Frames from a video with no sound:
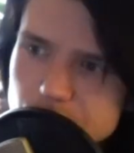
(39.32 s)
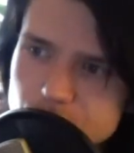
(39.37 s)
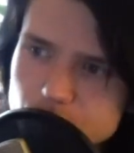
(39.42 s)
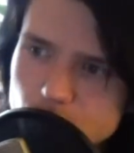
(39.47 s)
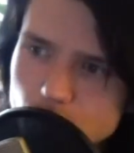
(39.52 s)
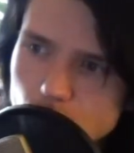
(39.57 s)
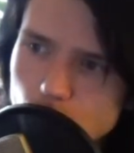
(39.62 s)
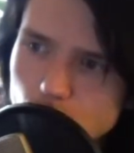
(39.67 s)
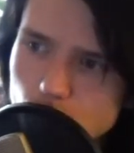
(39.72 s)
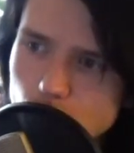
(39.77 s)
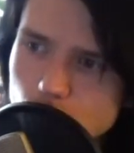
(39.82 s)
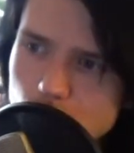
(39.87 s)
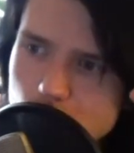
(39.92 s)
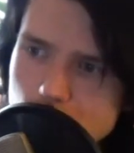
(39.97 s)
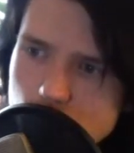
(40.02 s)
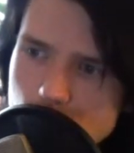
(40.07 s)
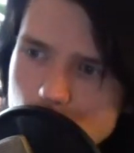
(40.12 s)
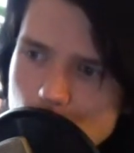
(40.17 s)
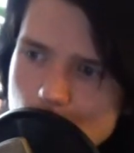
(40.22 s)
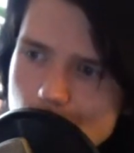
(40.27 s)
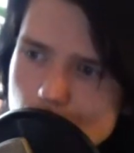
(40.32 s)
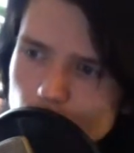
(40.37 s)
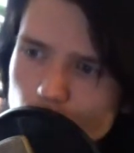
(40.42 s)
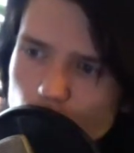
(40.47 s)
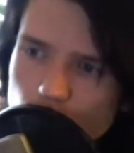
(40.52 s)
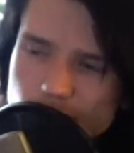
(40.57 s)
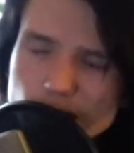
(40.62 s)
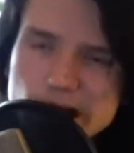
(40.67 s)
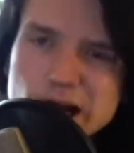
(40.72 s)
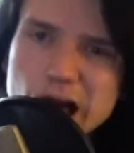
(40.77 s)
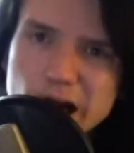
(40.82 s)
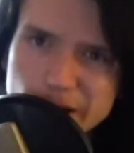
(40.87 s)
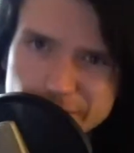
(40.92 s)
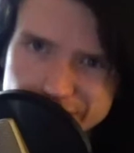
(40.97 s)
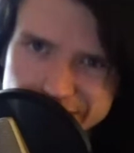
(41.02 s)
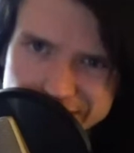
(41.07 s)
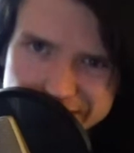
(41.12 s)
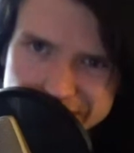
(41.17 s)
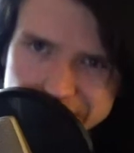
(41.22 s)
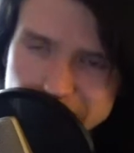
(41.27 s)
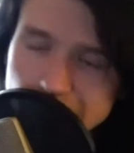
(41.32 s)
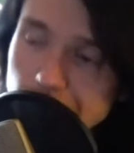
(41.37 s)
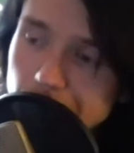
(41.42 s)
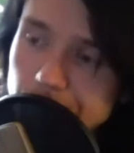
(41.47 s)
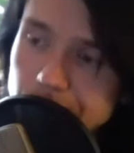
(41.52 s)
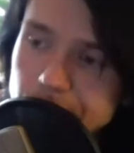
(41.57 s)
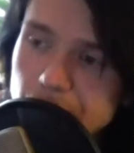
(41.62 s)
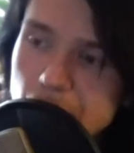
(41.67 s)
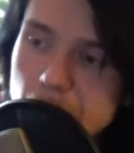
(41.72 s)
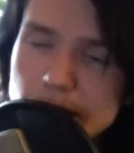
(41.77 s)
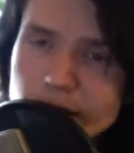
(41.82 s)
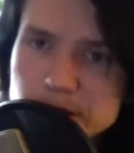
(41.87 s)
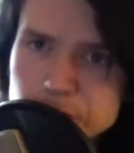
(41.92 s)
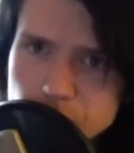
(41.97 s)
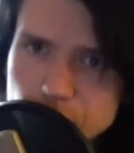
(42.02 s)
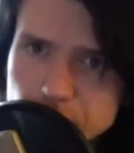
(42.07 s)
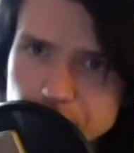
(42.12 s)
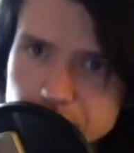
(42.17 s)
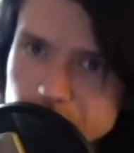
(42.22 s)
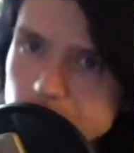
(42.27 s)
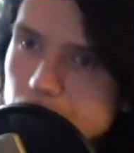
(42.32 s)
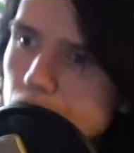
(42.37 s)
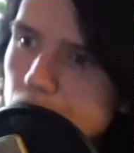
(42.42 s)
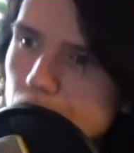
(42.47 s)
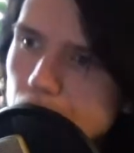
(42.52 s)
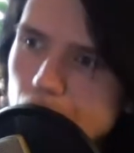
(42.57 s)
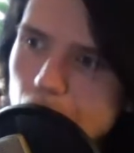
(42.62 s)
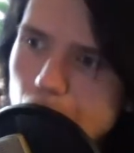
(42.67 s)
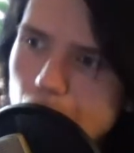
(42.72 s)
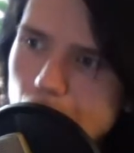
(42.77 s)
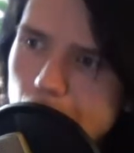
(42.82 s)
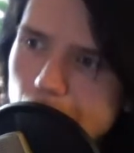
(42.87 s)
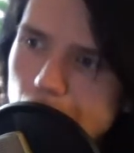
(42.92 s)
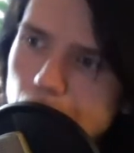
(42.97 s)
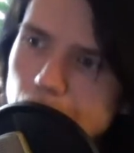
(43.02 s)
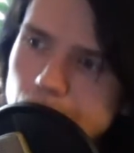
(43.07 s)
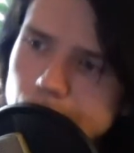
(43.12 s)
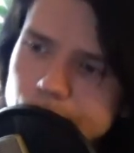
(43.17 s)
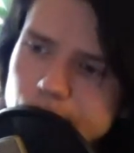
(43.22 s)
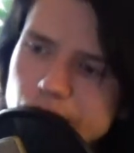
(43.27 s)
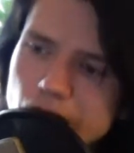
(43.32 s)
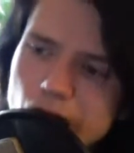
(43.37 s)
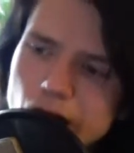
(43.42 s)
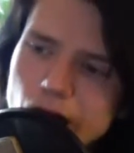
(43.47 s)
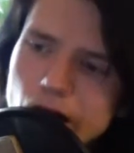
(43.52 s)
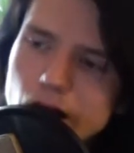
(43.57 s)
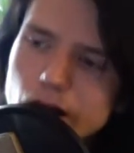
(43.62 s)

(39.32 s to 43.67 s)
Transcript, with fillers: So, because I love it and I enjoy it, and